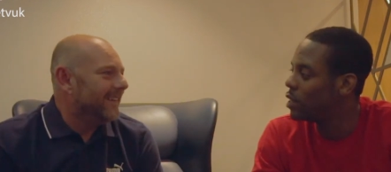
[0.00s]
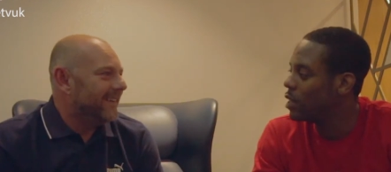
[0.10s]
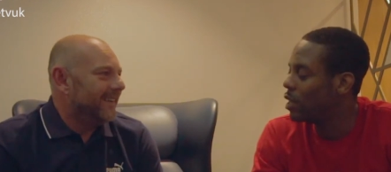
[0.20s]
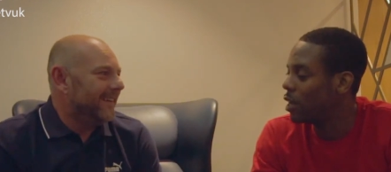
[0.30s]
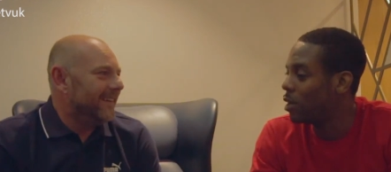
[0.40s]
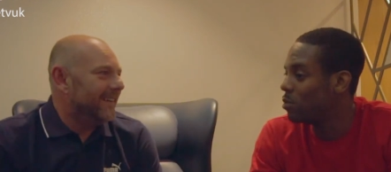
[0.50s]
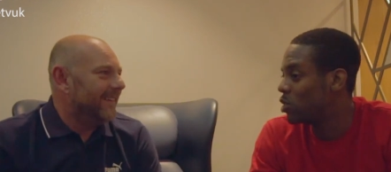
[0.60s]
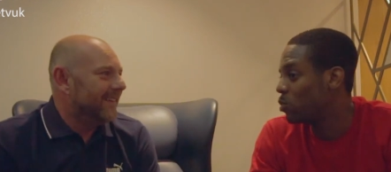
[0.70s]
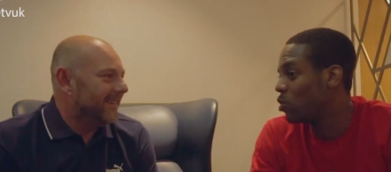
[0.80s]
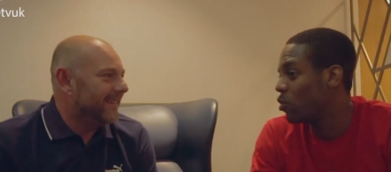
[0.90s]
Speaker 1: in the um,
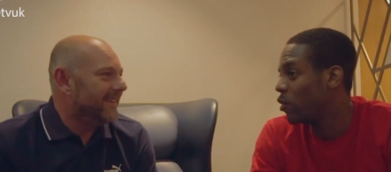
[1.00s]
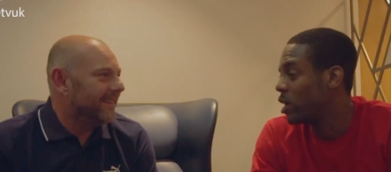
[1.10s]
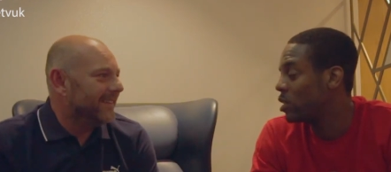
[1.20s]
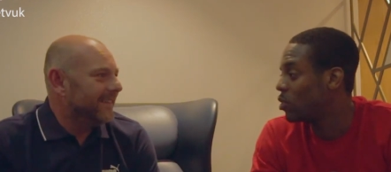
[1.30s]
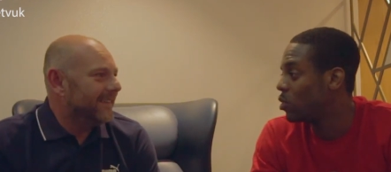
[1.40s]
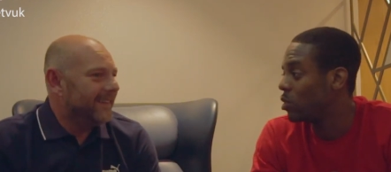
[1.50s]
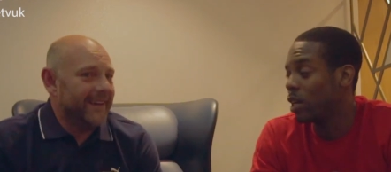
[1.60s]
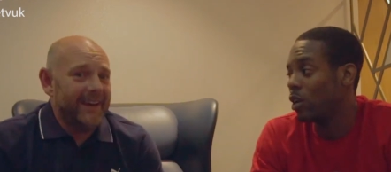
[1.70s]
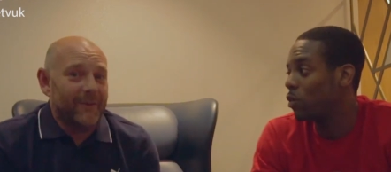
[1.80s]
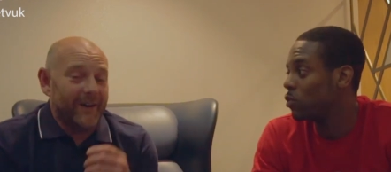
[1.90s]
Gibraltar race or
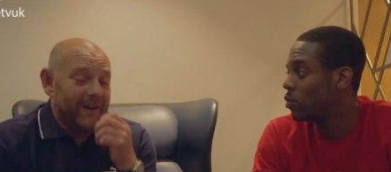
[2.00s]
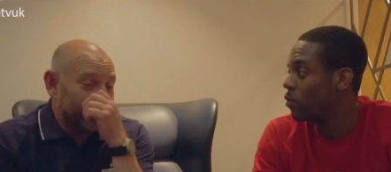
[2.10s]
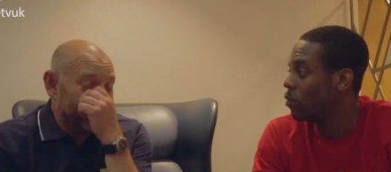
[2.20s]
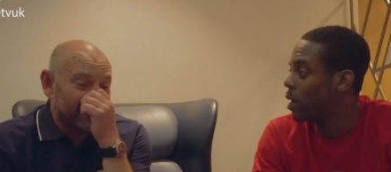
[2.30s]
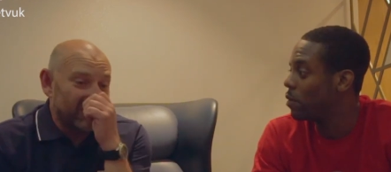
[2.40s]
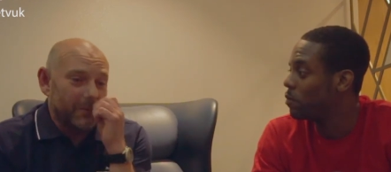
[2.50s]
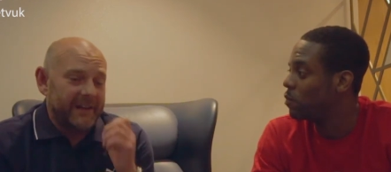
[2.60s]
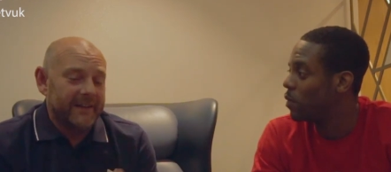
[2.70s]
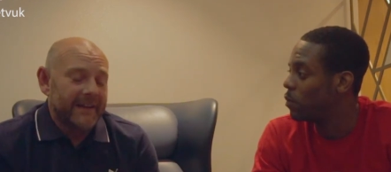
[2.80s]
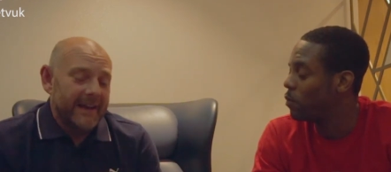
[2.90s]
yeah well it's I
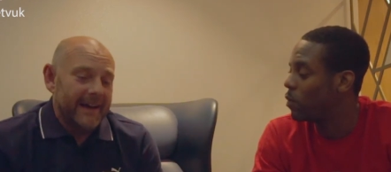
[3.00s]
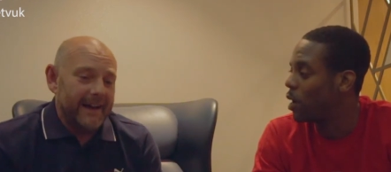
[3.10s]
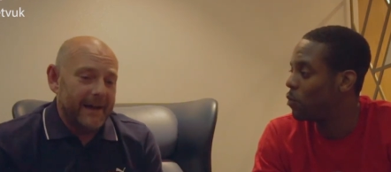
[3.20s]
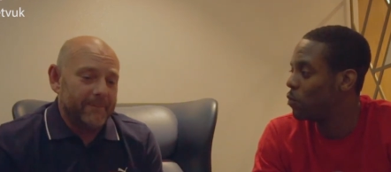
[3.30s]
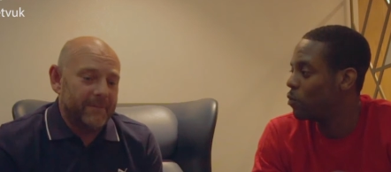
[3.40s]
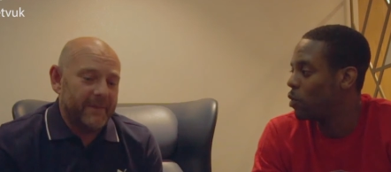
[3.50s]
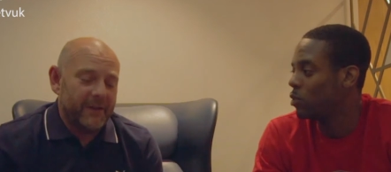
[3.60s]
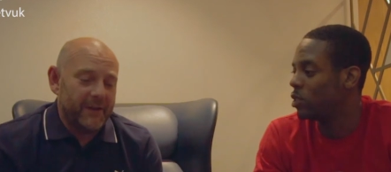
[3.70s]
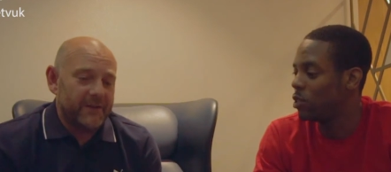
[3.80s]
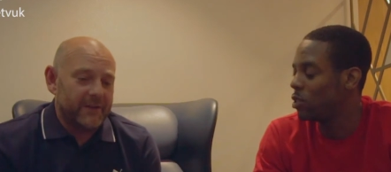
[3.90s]
mean uh, um, what
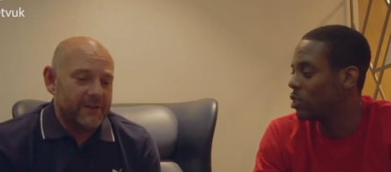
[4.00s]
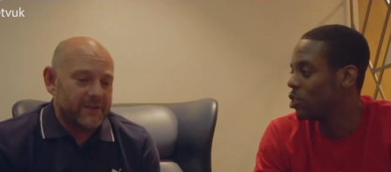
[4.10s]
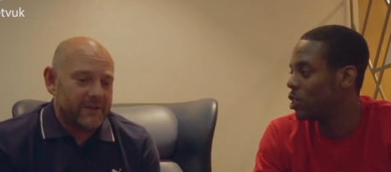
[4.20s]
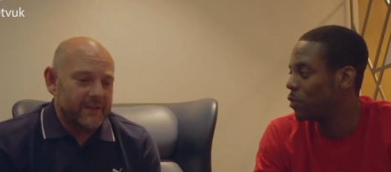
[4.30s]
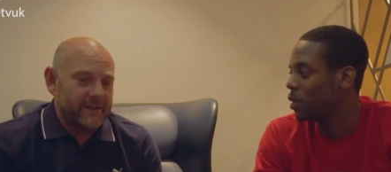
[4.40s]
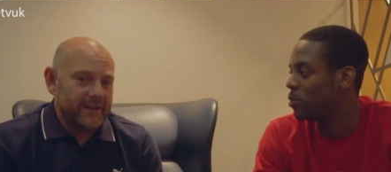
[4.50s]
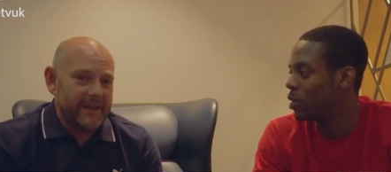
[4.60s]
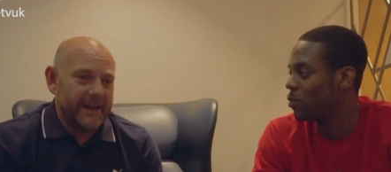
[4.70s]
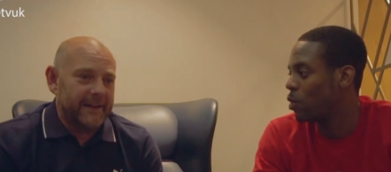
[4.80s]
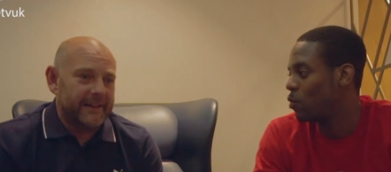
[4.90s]
would the, you suggest for them to
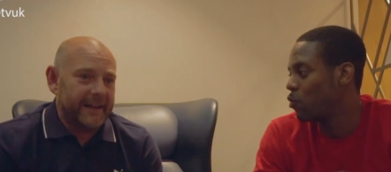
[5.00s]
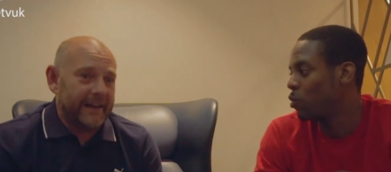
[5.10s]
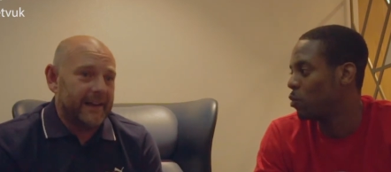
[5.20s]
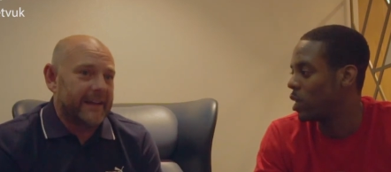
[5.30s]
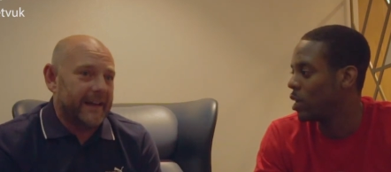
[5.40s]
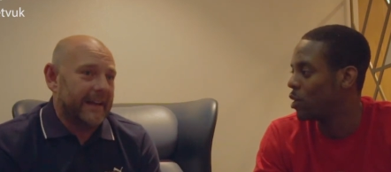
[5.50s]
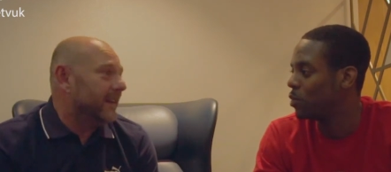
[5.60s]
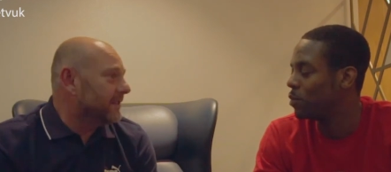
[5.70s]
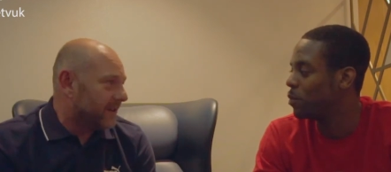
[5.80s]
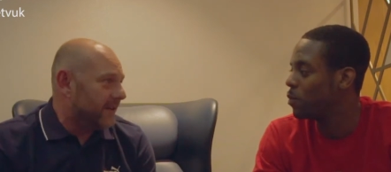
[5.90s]
yeah getting
Speaker 2: getting
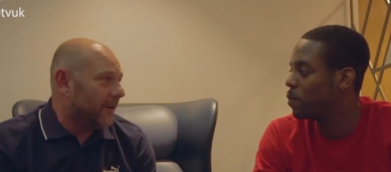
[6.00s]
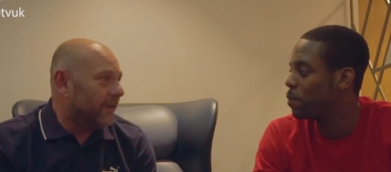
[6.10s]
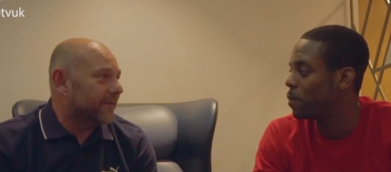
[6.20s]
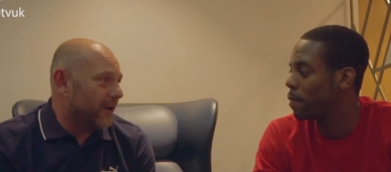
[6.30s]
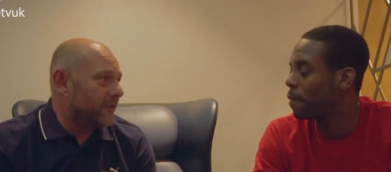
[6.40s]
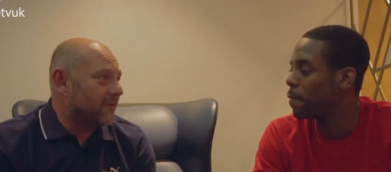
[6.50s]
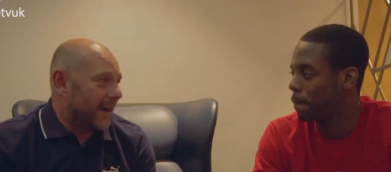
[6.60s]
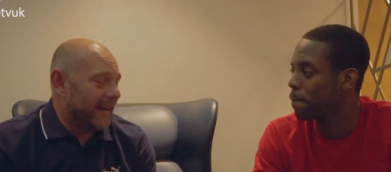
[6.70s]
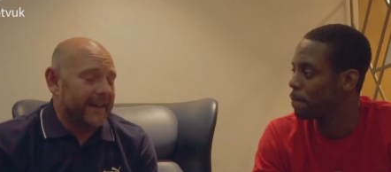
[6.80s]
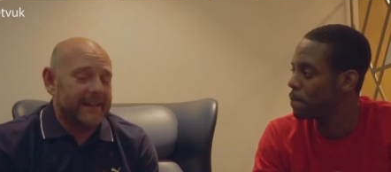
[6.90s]
into off-road
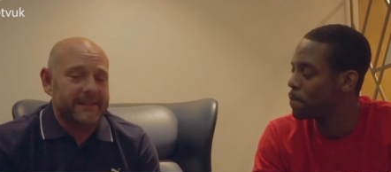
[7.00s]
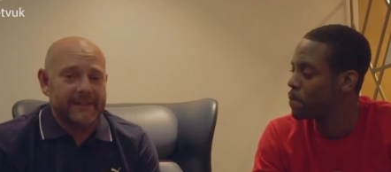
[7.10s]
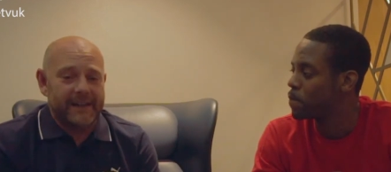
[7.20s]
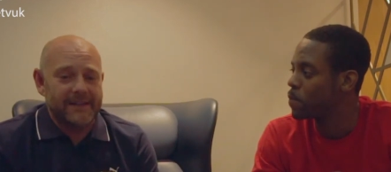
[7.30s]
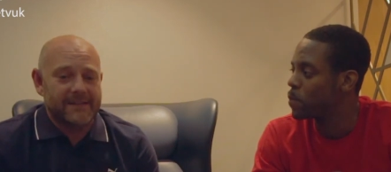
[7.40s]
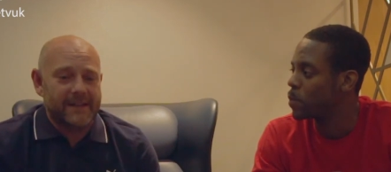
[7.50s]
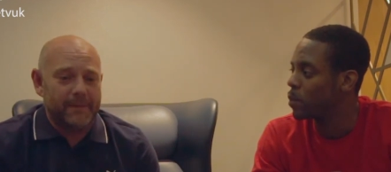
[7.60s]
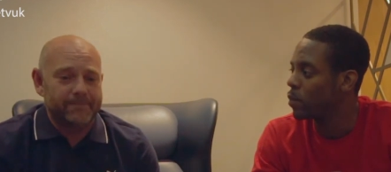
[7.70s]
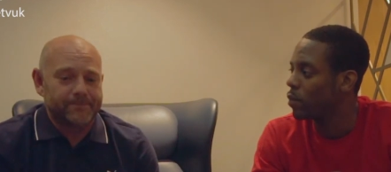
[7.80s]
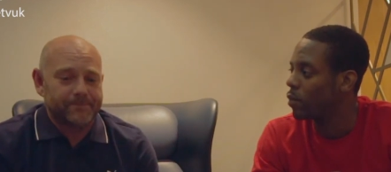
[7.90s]
rallying is
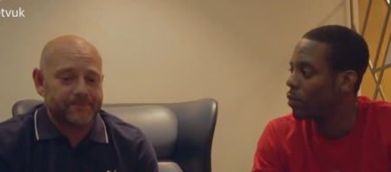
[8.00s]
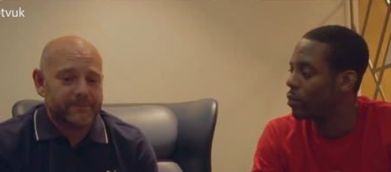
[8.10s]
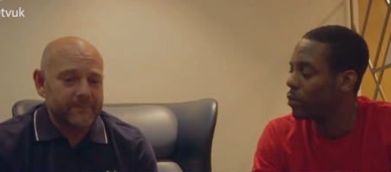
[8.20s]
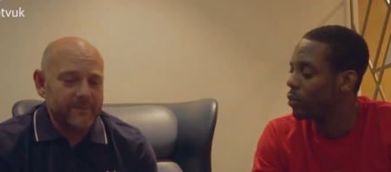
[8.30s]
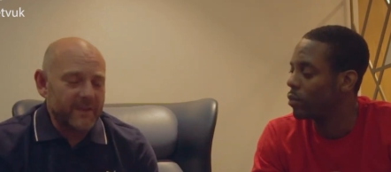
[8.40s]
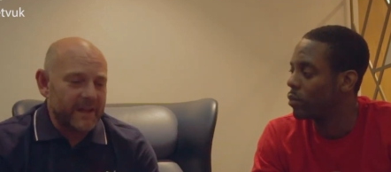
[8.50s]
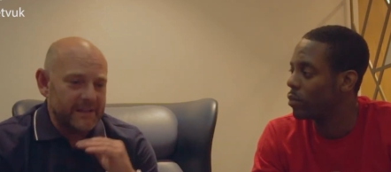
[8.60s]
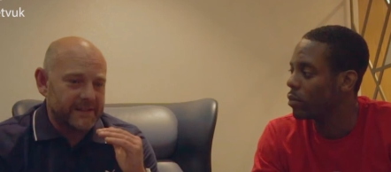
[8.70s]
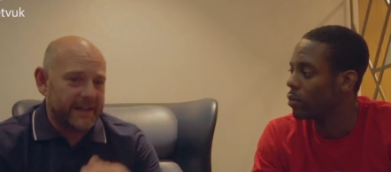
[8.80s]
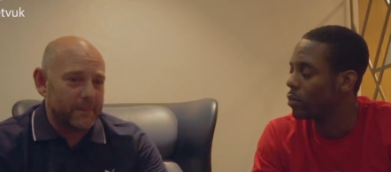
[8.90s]
um,
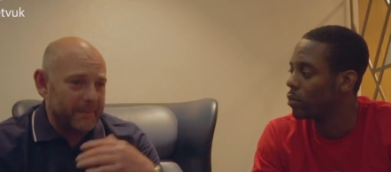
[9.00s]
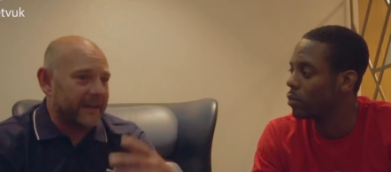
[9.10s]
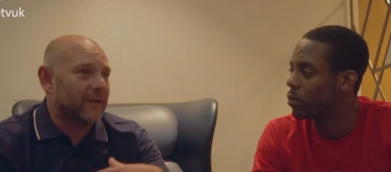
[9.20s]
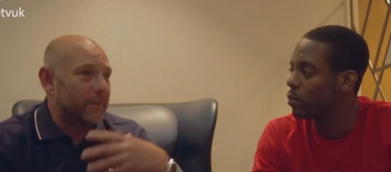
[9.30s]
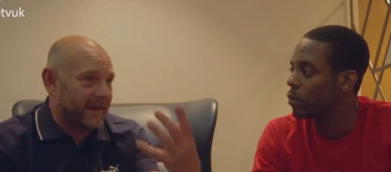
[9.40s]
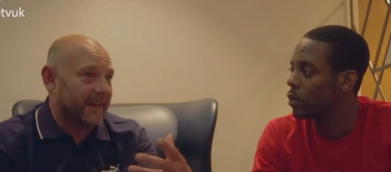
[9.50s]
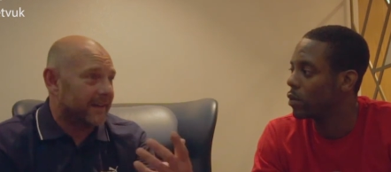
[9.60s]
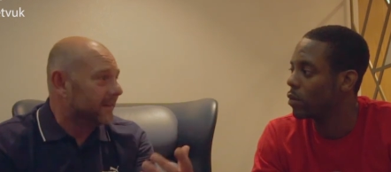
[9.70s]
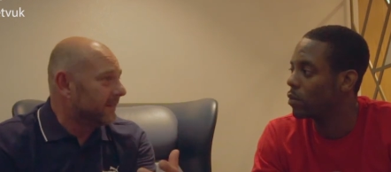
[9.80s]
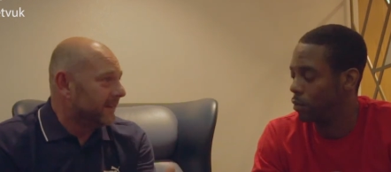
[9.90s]
it's getting bigger and
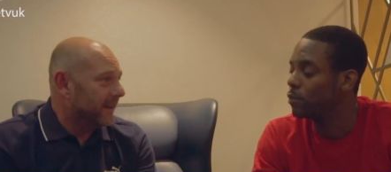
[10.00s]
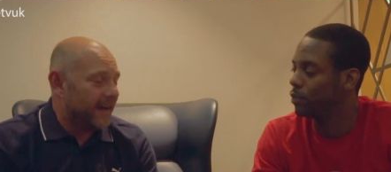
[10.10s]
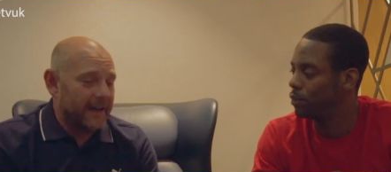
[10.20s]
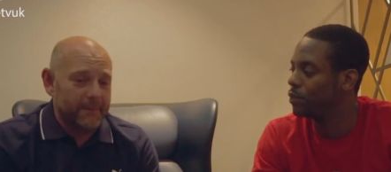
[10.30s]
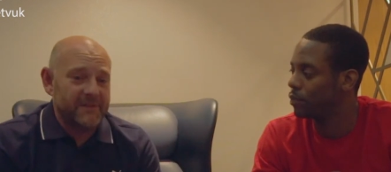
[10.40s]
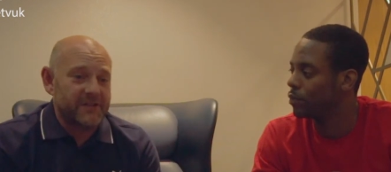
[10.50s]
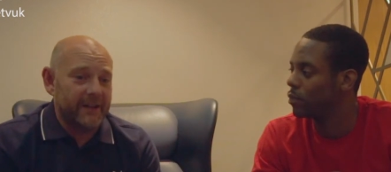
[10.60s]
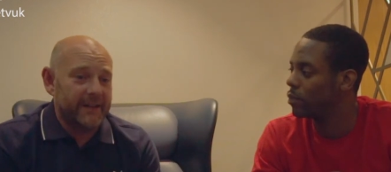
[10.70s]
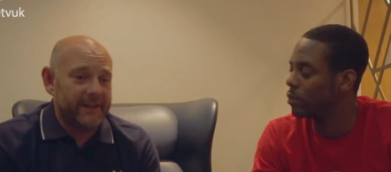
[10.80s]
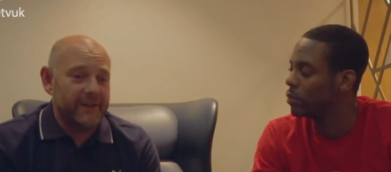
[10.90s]
bigger um,
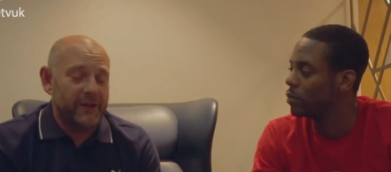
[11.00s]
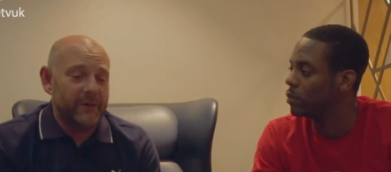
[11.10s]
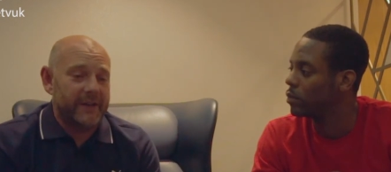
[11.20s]
certainly in the